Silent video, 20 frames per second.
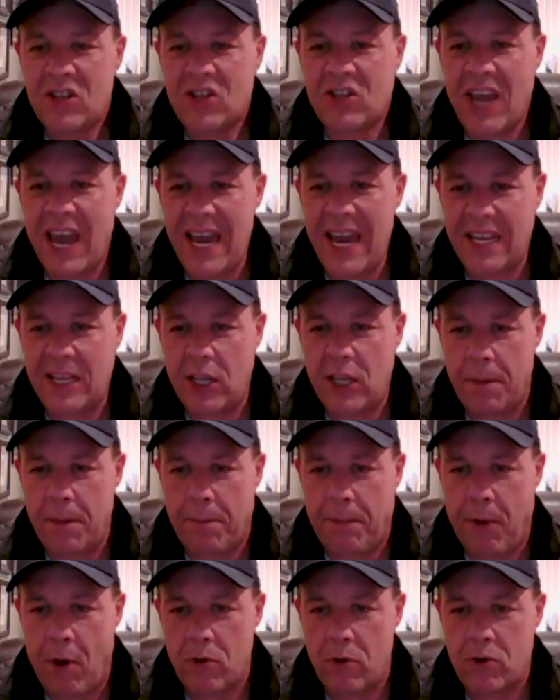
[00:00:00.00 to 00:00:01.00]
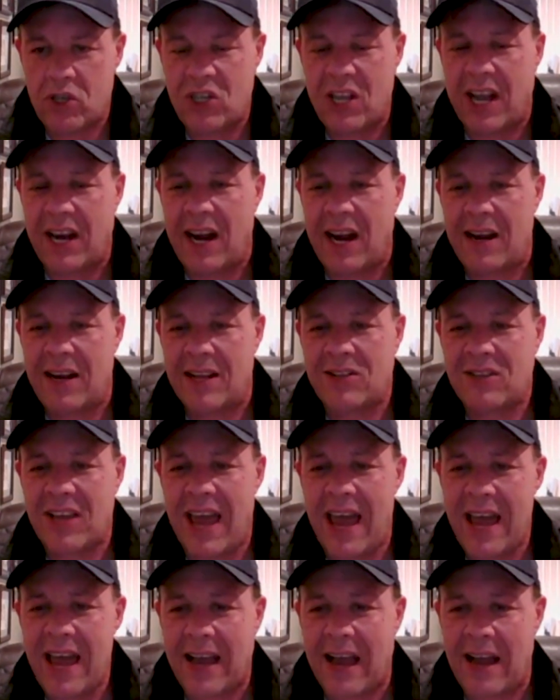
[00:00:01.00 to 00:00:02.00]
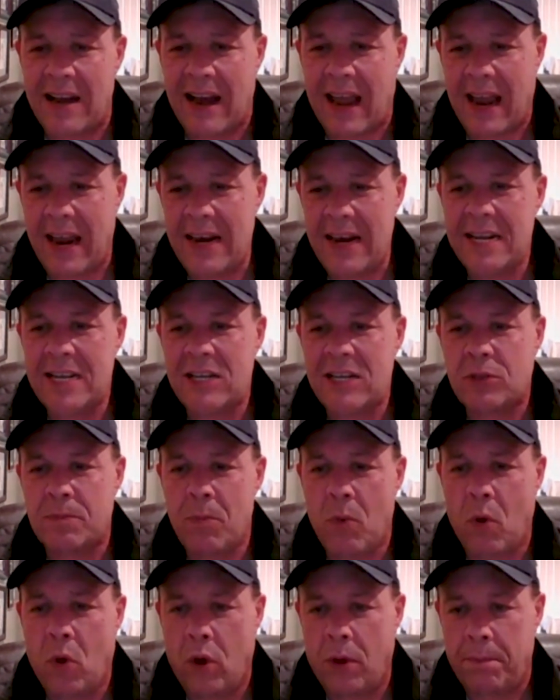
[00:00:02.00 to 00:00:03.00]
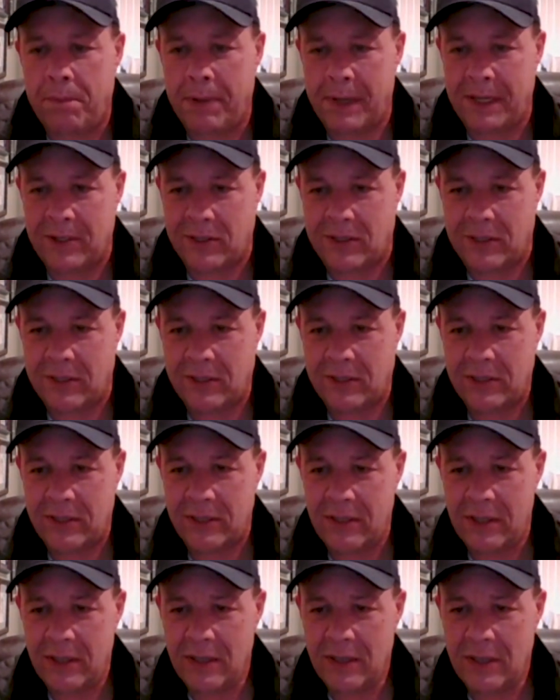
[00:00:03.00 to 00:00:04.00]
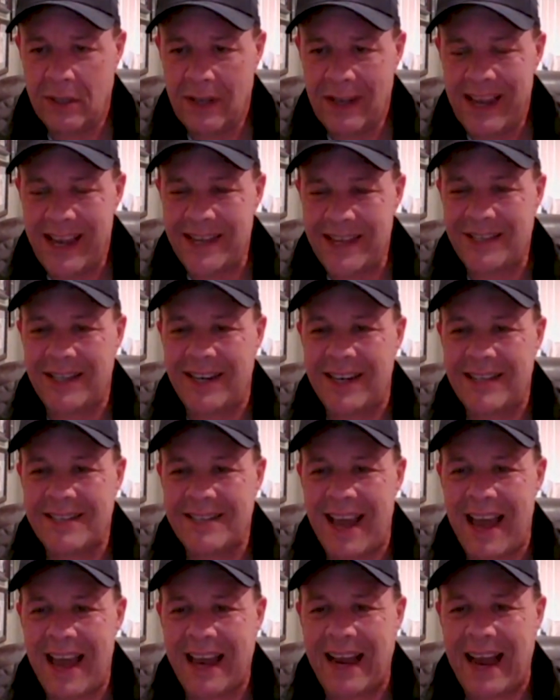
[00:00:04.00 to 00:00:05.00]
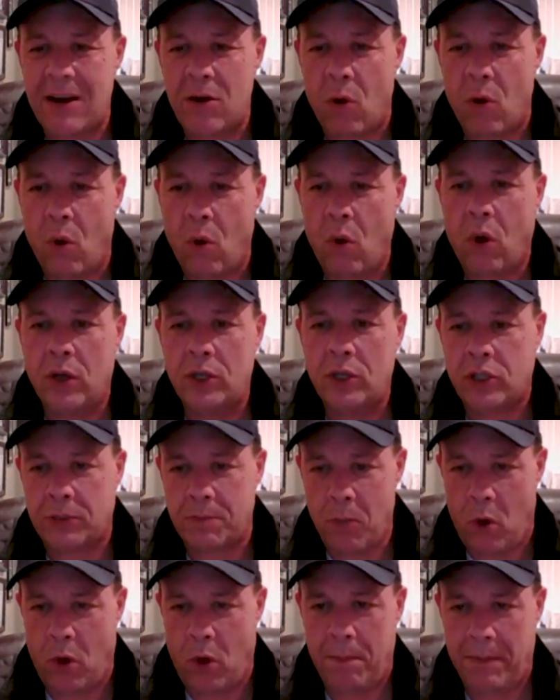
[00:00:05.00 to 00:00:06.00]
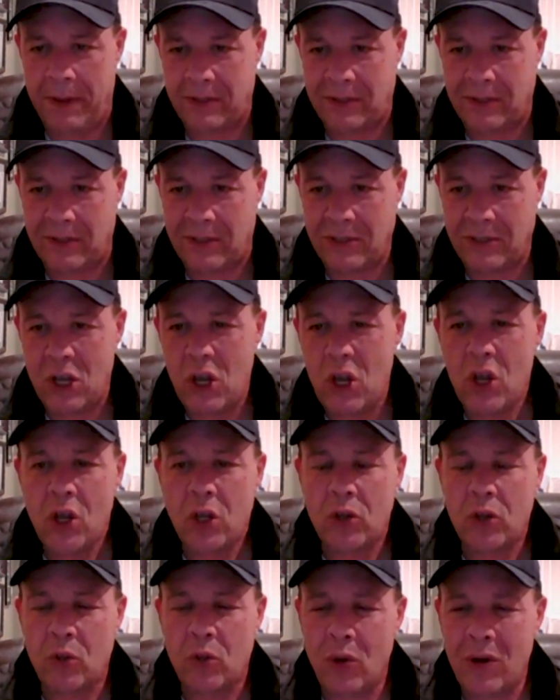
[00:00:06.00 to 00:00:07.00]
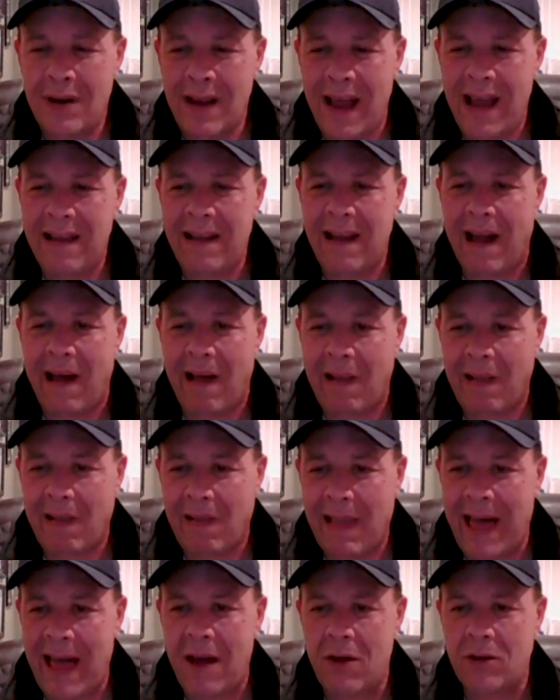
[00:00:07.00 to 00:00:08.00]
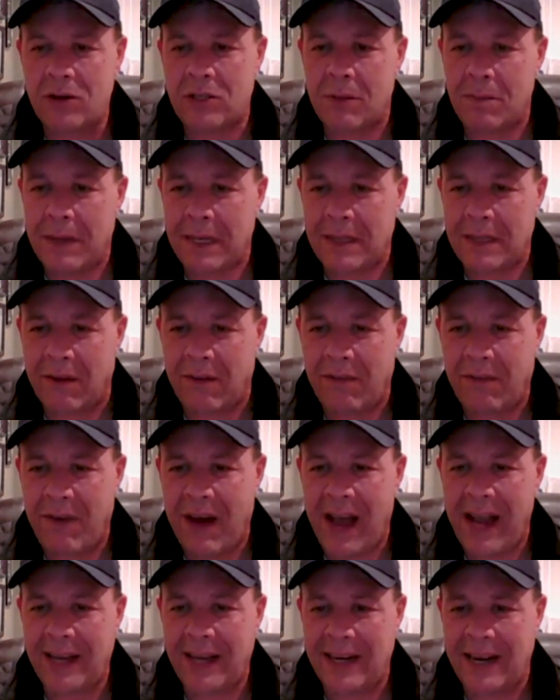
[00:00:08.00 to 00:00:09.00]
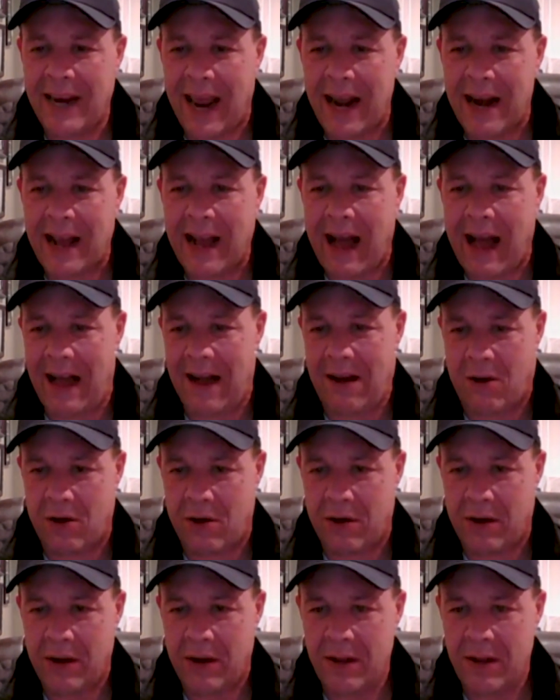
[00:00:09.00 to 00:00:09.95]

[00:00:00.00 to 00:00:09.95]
Take the approach that an attack on any small business is an attack on all small business. Mm-hmm. Do not allow to be divided and conquered.